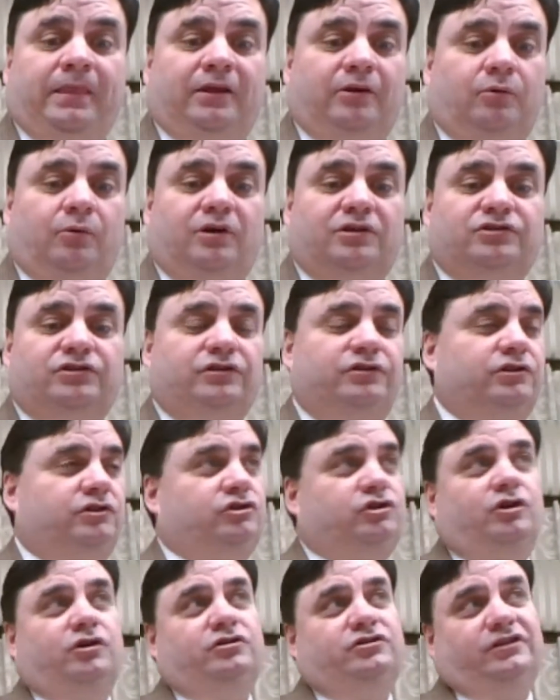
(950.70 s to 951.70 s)
it wasn't the
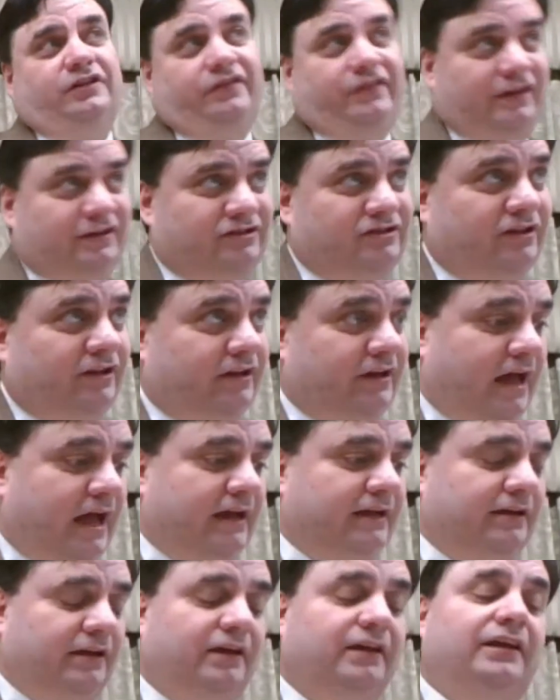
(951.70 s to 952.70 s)
church at
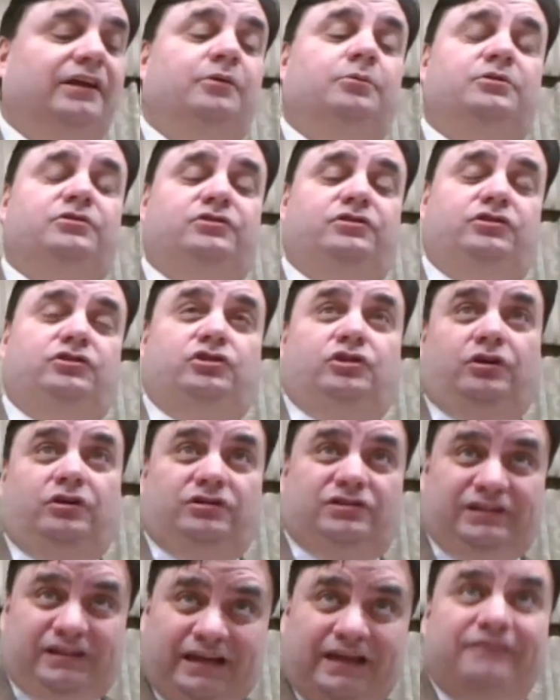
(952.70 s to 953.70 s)
Thessalonica, it was the
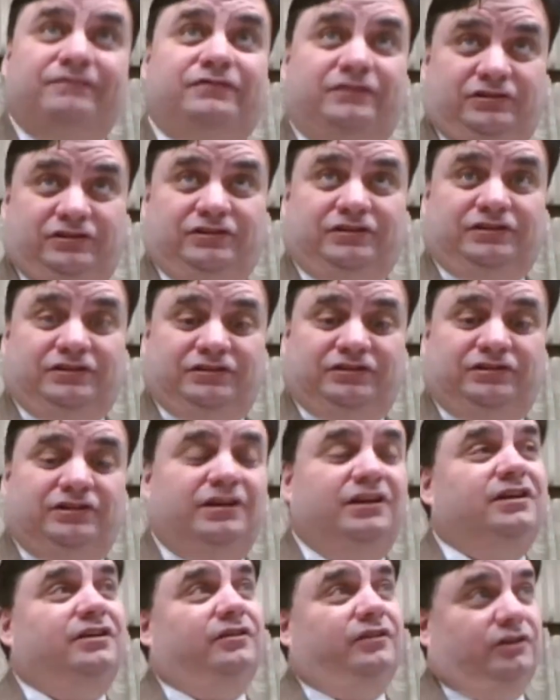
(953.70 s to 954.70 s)
church at Ephesus,
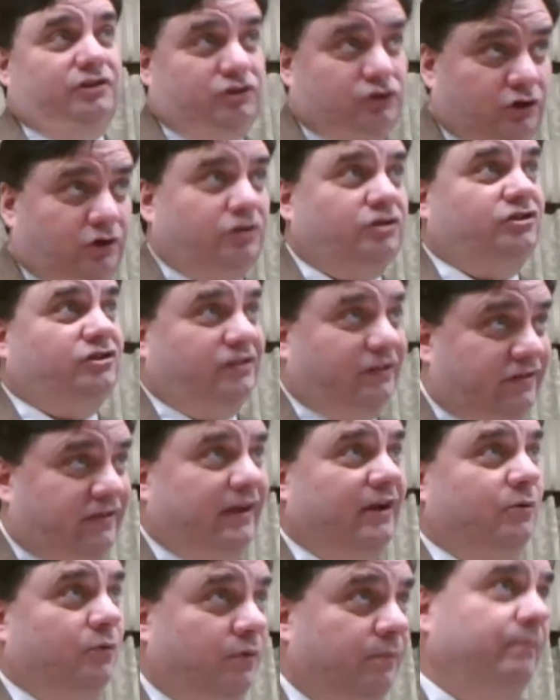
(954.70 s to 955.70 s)
the church that
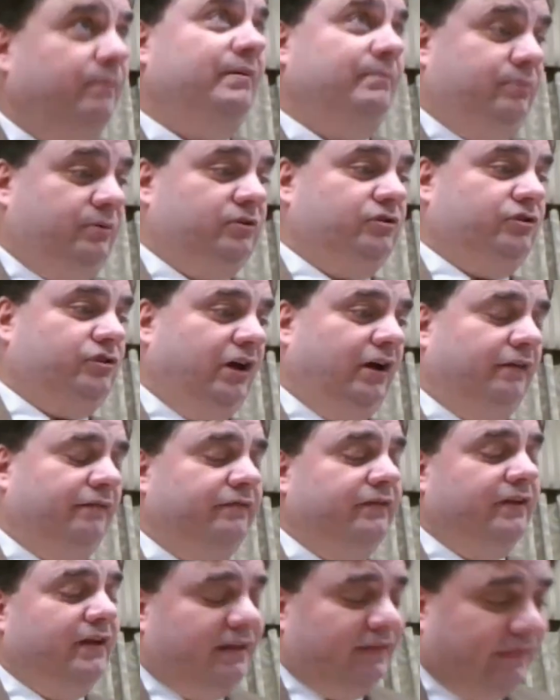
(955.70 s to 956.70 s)
they were members
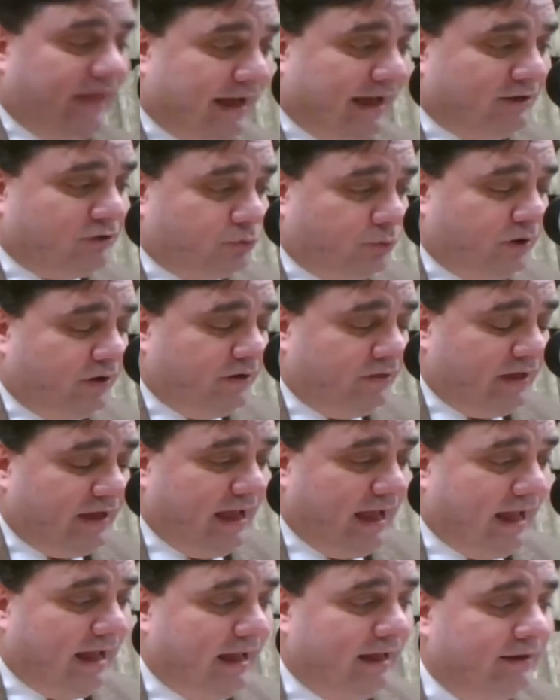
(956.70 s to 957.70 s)
of. That's where they
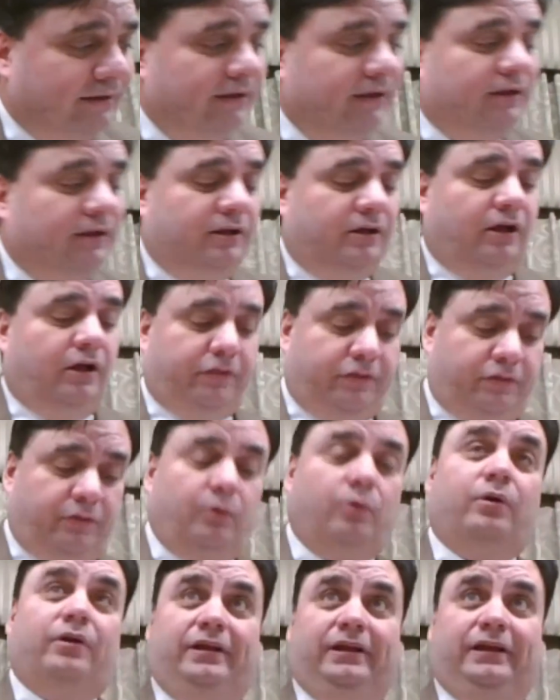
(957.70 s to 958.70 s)
had
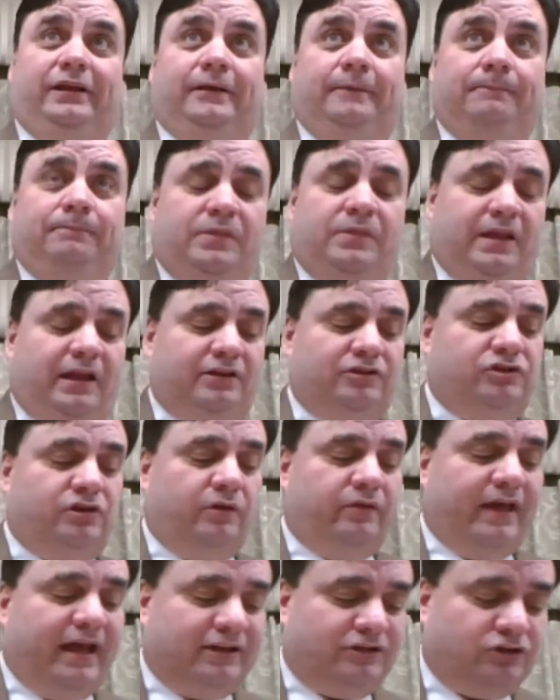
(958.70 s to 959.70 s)
authority. And
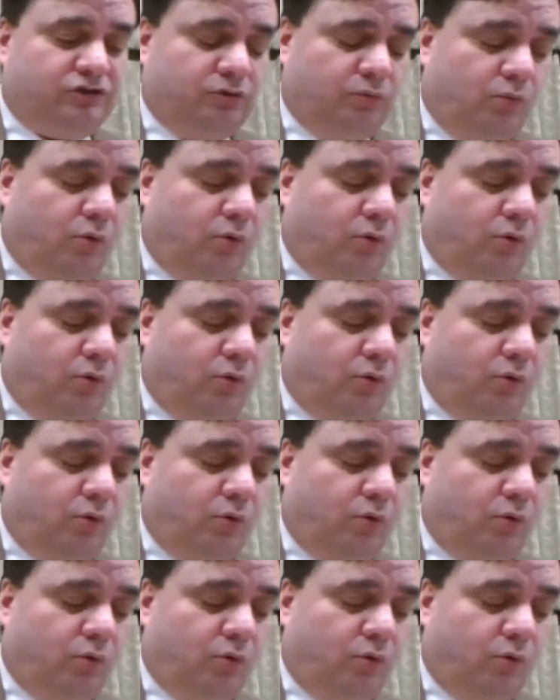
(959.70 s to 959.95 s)
so that's the